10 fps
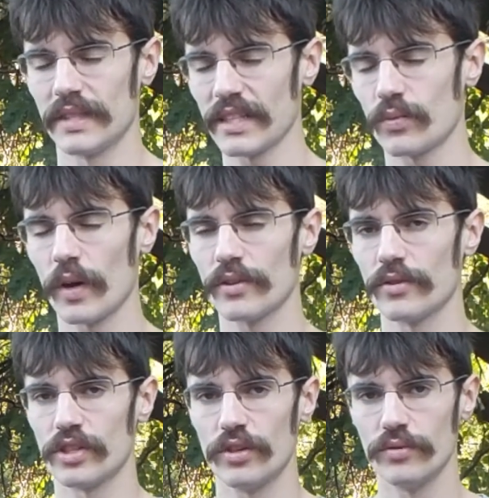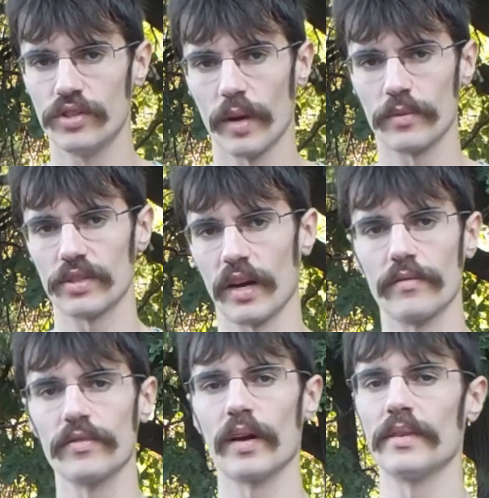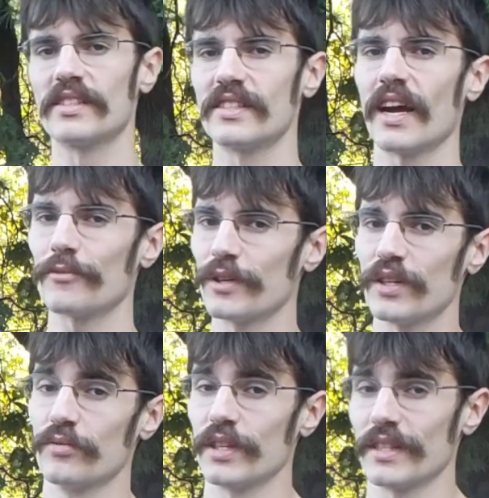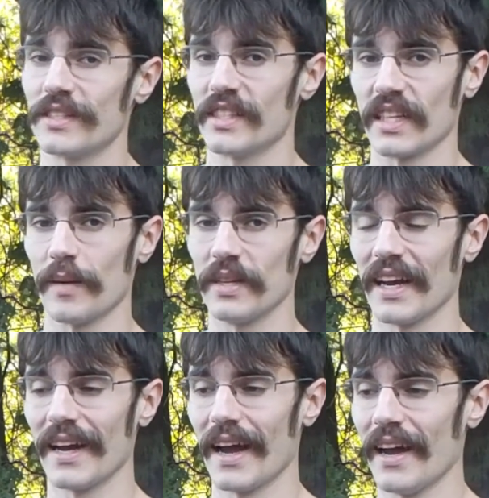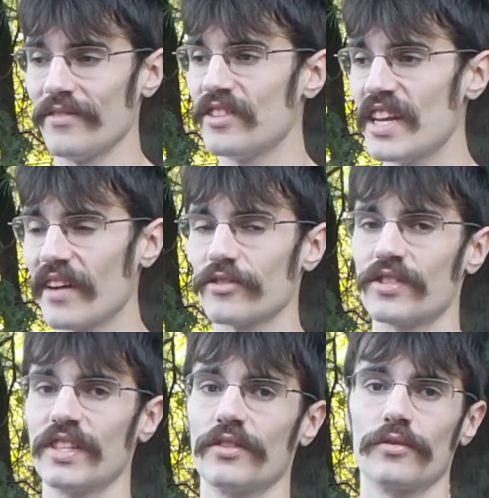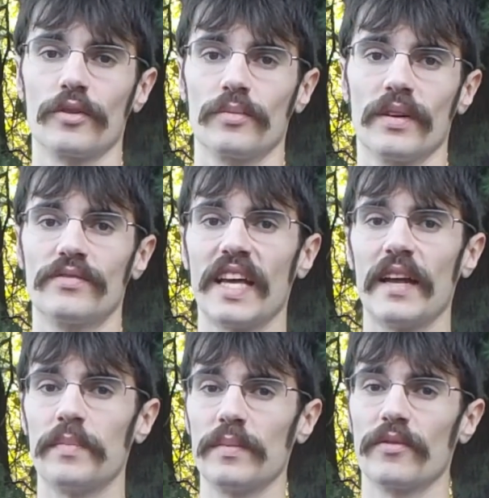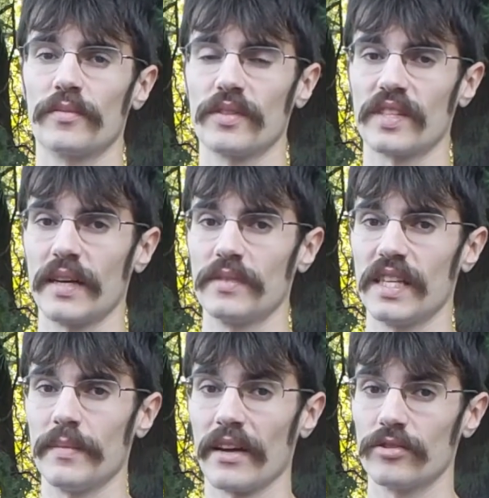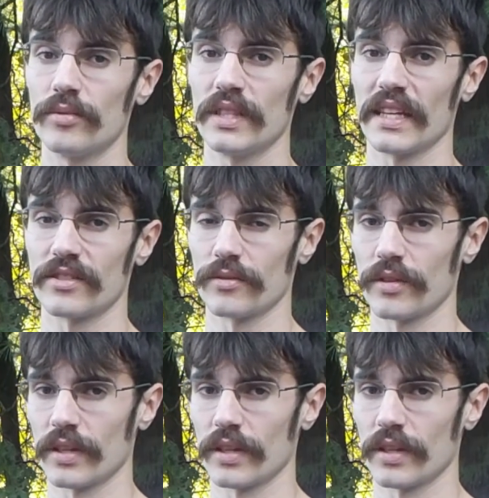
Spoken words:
where those huge numbers come from. It's not really realistic. I mean, I've never seen a group of 10 people from the same team out doing that sort of